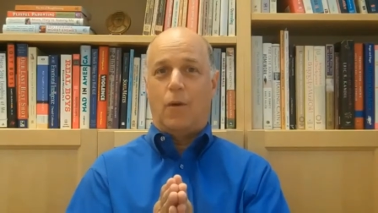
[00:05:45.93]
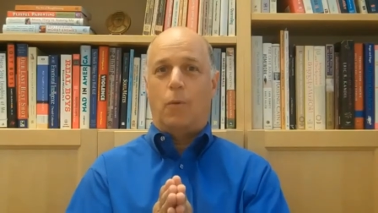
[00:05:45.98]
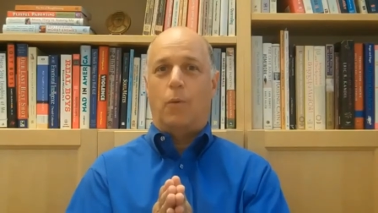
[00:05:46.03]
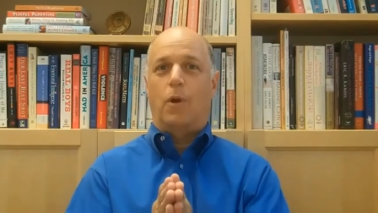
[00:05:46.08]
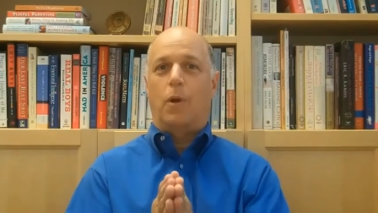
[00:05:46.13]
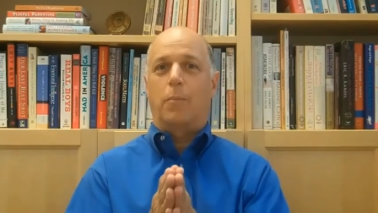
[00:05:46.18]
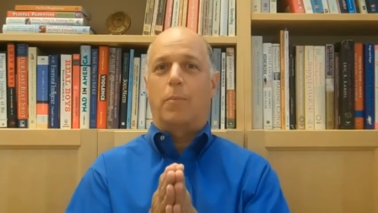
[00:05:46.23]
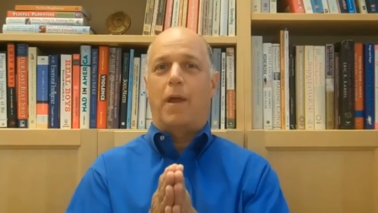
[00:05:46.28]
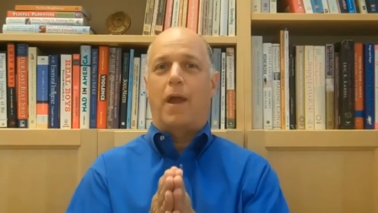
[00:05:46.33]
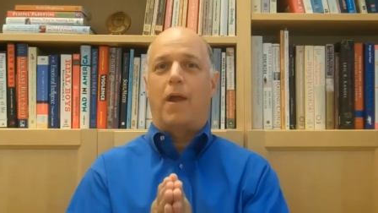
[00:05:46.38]

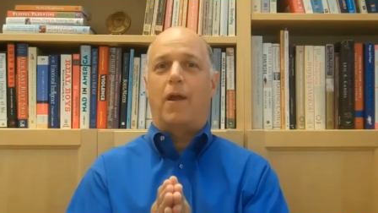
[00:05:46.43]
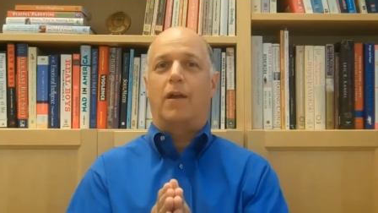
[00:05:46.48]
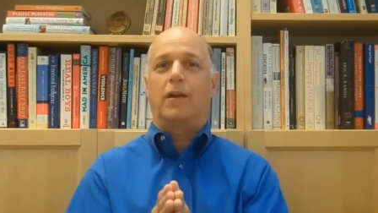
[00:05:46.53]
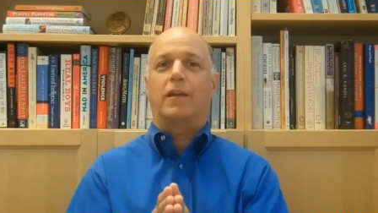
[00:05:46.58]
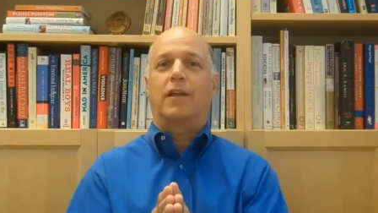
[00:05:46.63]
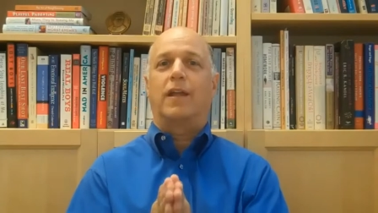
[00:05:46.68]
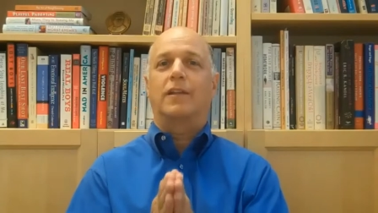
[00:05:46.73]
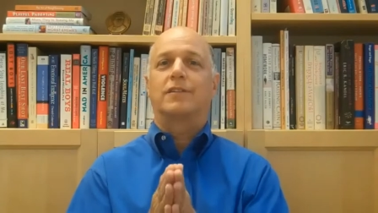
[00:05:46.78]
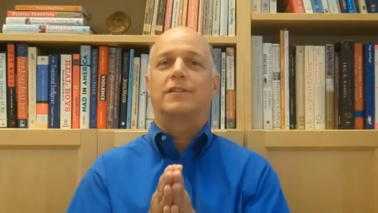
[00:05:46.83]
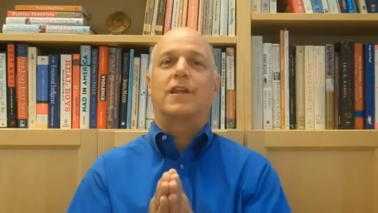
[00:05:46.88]
When a
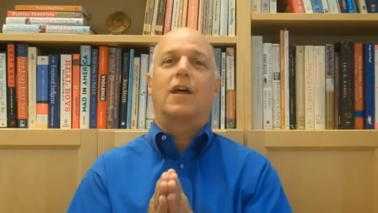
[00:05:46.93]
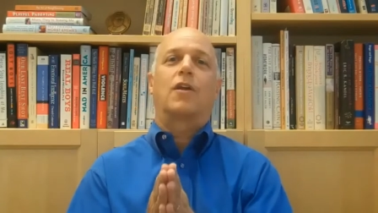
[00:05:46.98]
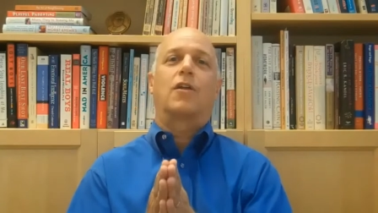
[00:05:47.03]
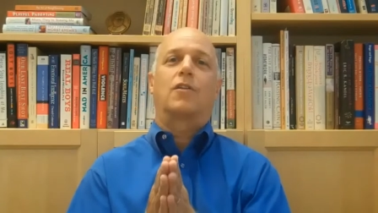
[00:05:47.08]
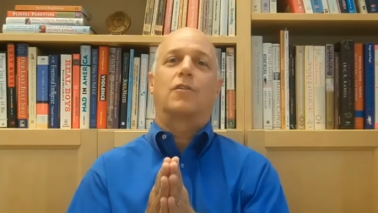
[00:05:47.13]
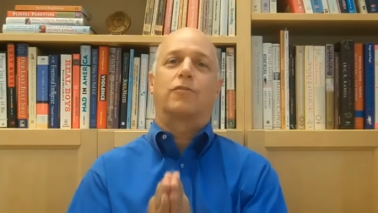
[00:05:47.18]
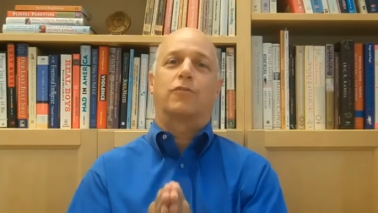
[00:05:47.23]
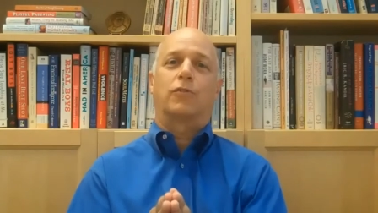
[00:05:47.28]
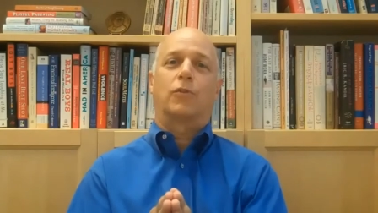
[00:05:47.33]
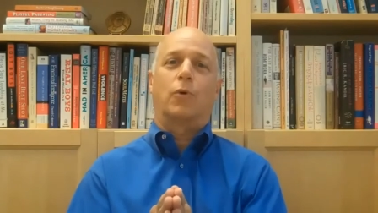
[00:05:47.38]
parent gets down
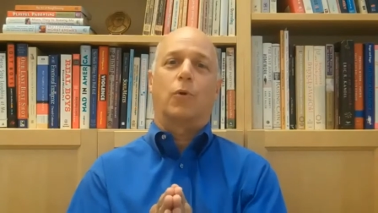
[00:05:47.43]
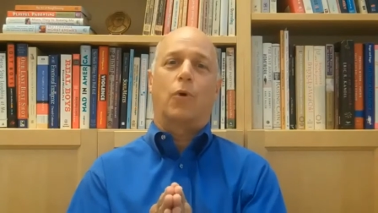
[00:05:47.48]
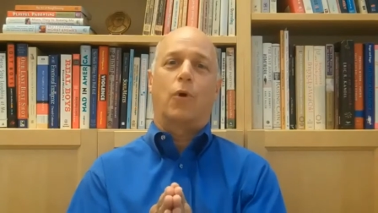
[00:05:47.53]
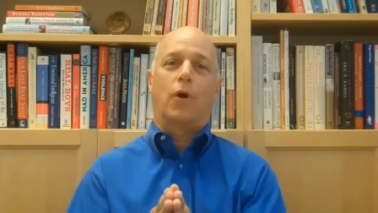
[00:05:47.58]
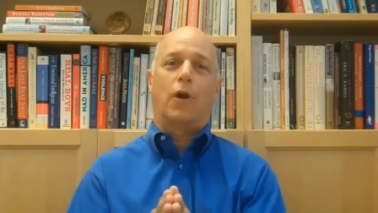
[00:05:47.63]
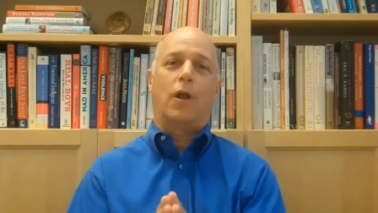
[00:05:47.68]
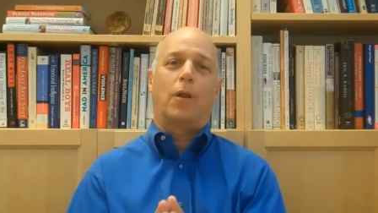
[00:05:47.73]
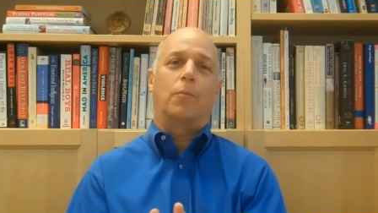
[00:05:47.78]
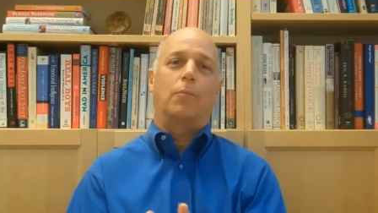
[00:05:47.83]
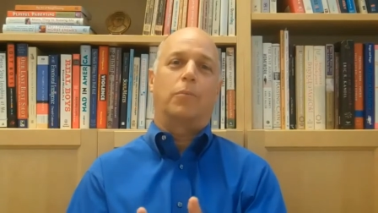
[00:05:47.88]
on the
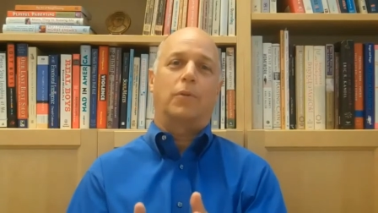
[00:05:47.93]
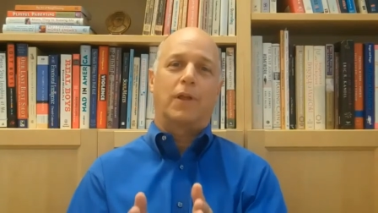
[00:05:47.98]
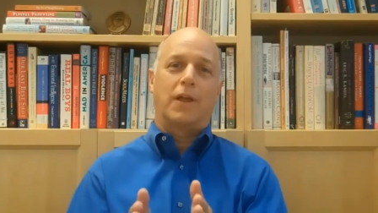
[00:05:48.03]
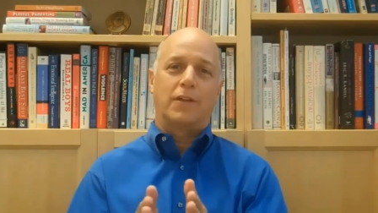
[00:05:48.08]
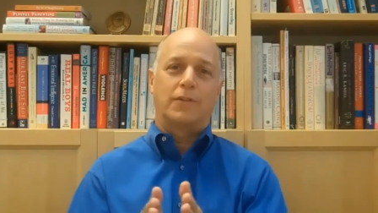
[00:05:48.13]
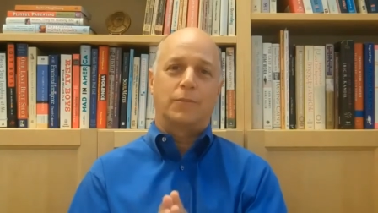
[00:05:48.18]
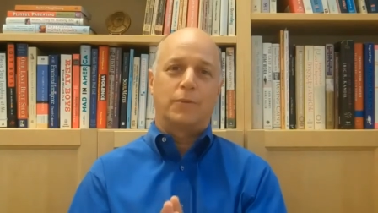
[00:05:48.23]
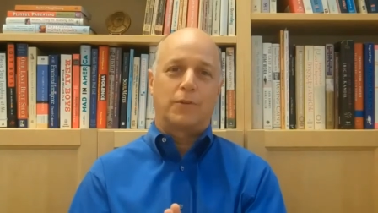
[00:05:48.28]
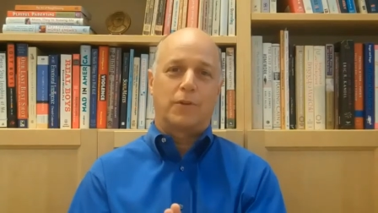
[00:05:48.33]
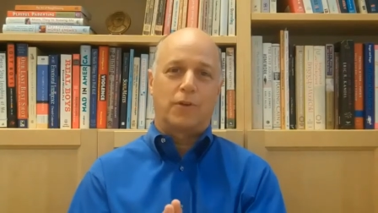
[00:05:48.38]
floor and
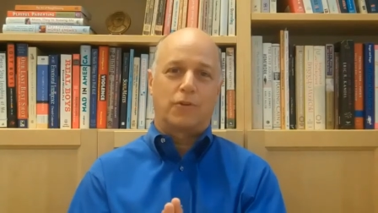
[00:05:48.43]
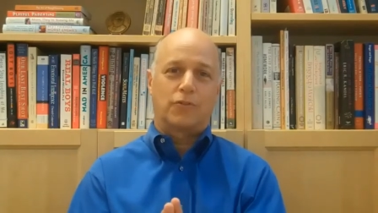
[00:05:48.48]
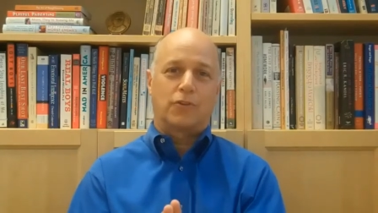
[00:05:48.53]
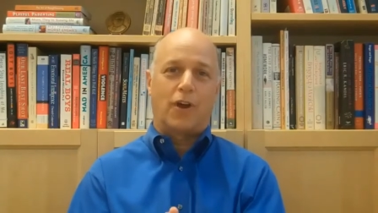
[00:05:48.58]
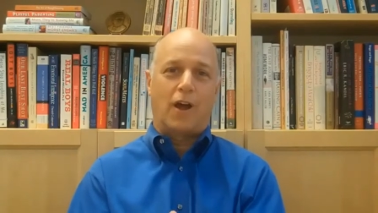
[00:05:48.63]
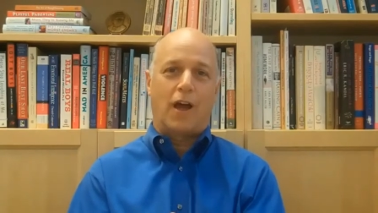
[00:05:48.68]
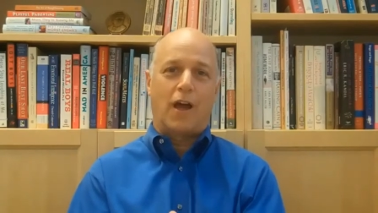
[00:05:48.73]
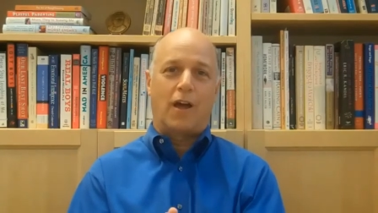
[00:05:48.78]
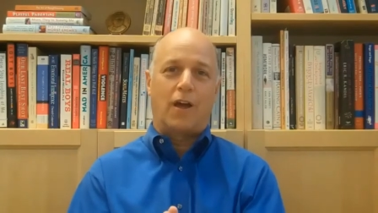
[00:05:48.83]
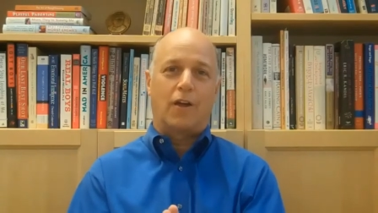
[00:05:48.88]
plays with their
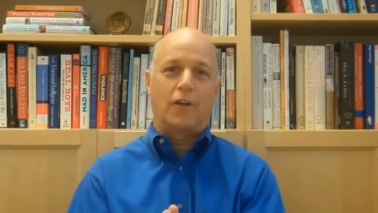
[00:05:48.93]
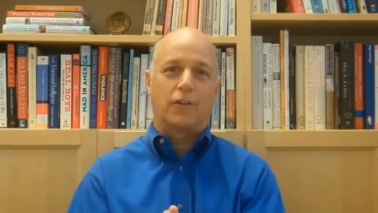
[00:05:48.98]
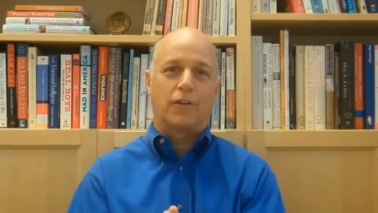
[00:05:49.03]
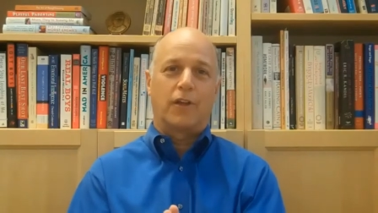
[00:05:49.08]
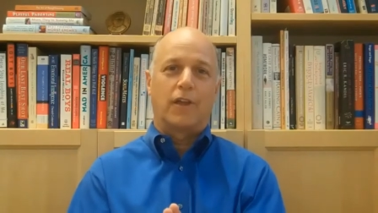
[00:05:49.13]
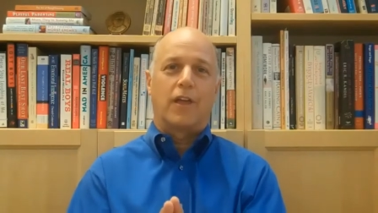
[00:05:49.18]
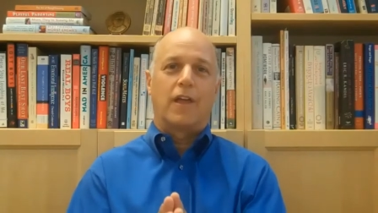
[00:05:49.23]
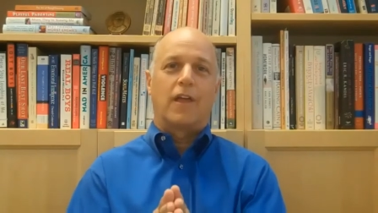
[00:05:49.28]
child,